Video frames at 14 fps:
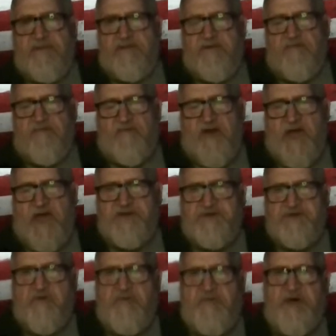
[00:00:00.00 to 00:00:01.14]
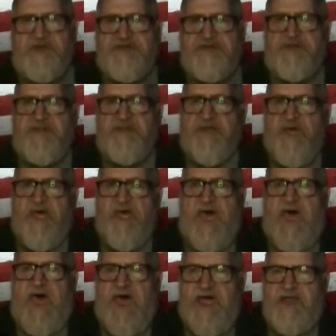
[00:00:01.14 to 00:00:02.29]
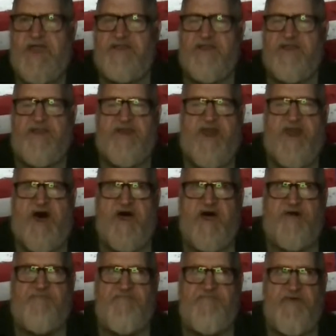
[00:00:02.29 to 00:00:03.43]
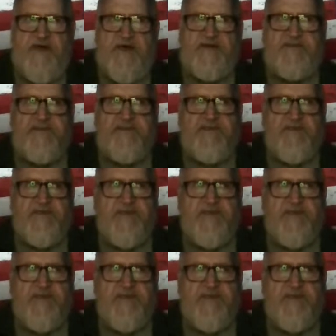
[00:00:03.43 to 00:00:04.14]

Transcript: of our national budget and not affect